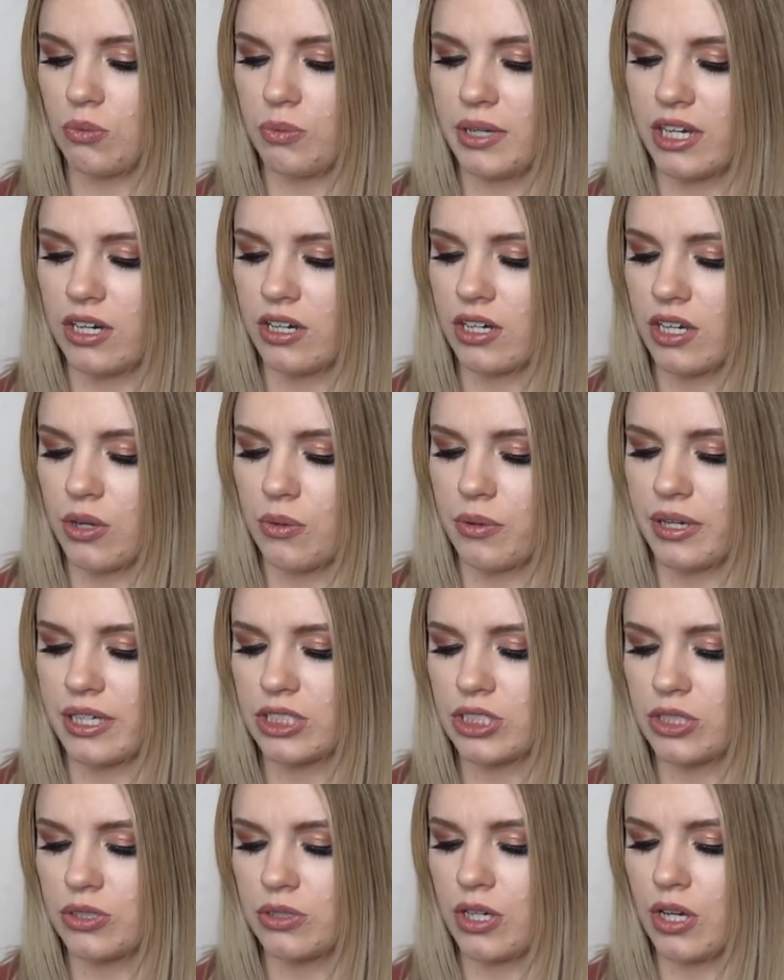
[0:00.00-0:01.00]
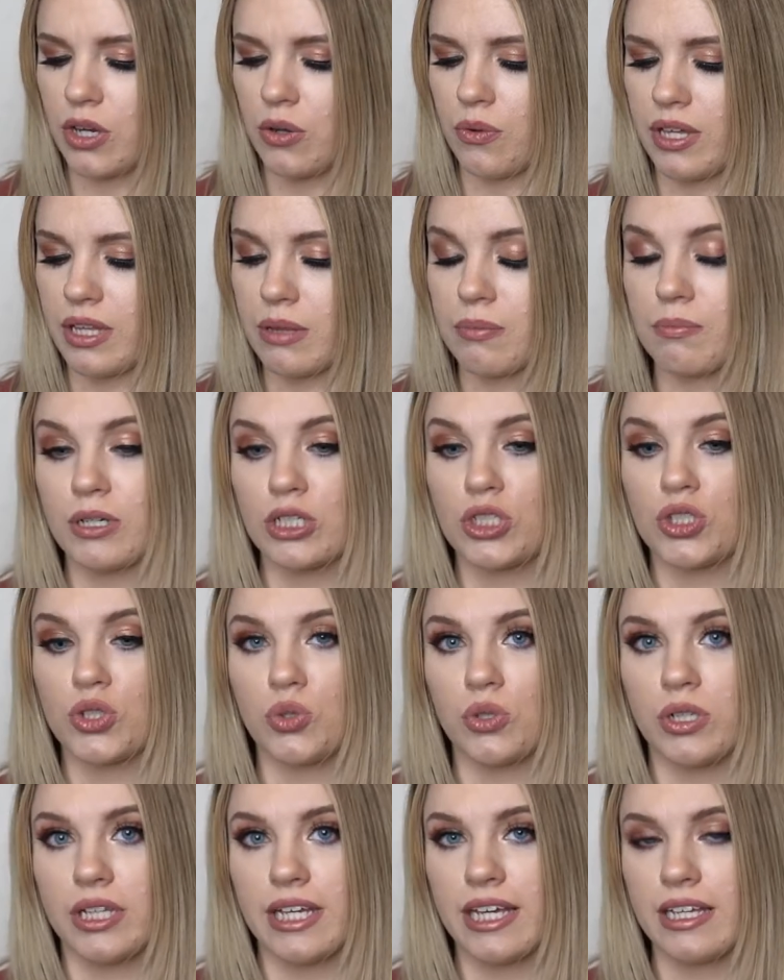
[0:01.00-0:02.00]
We are going to go with
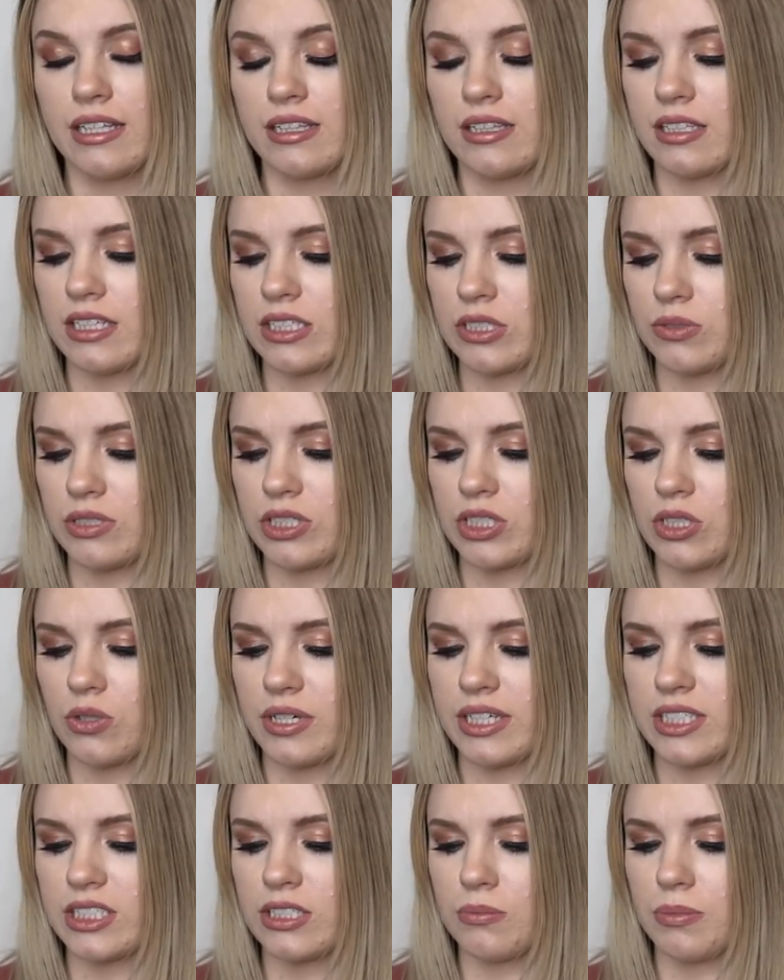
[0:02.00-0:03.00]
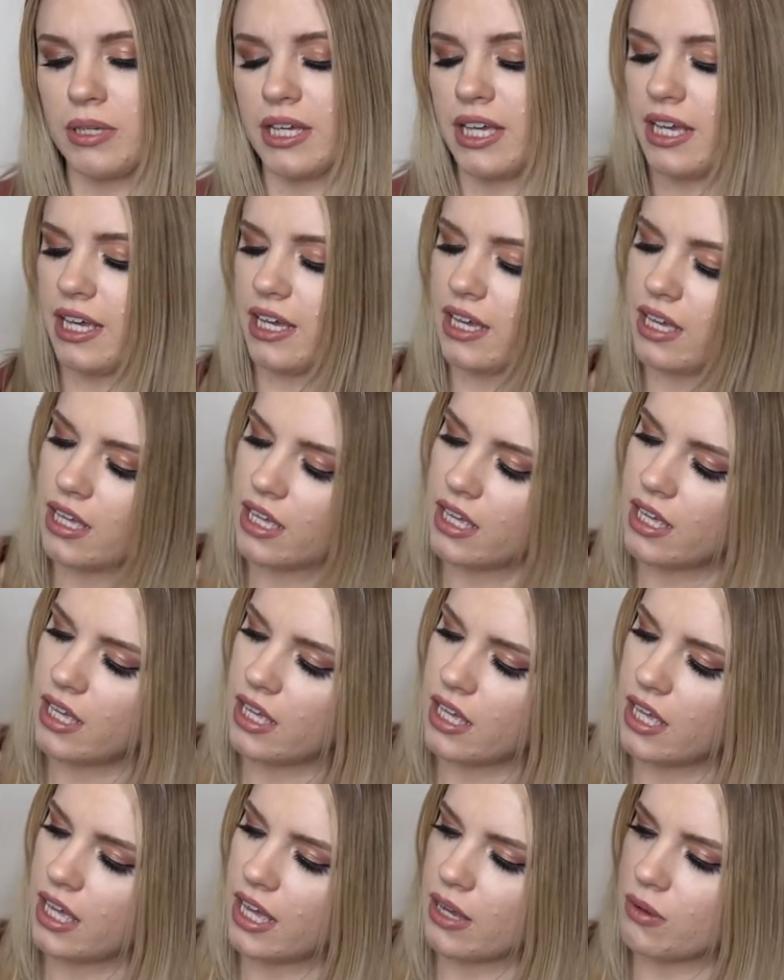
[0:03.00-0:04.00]
Patchouli. This one's going to be
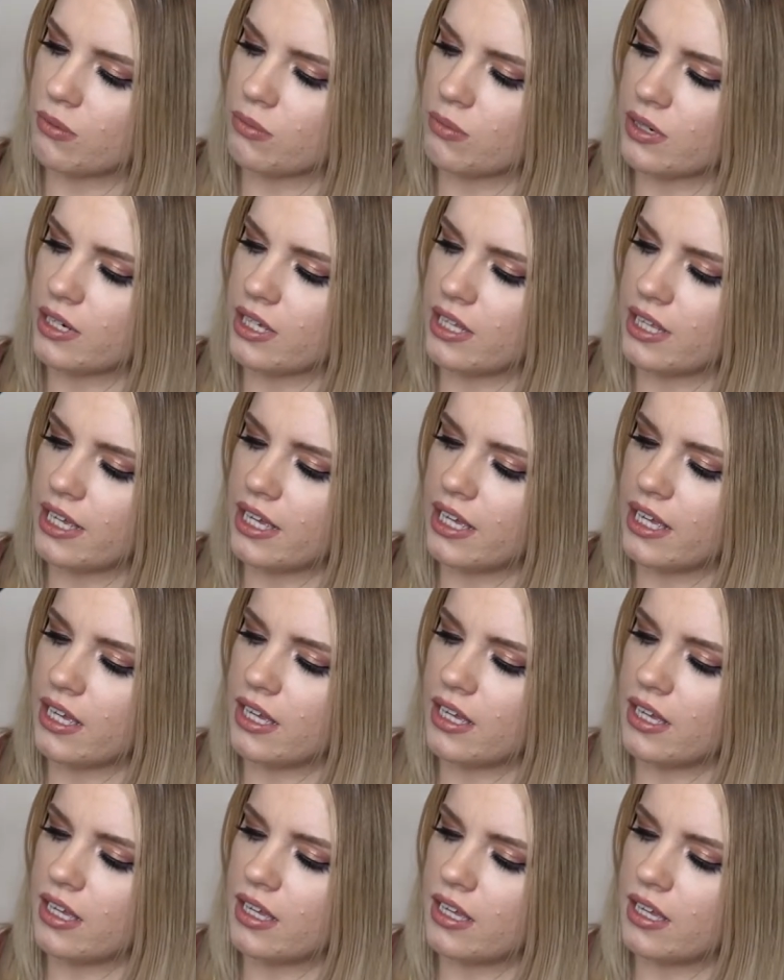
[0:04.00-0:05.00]
a really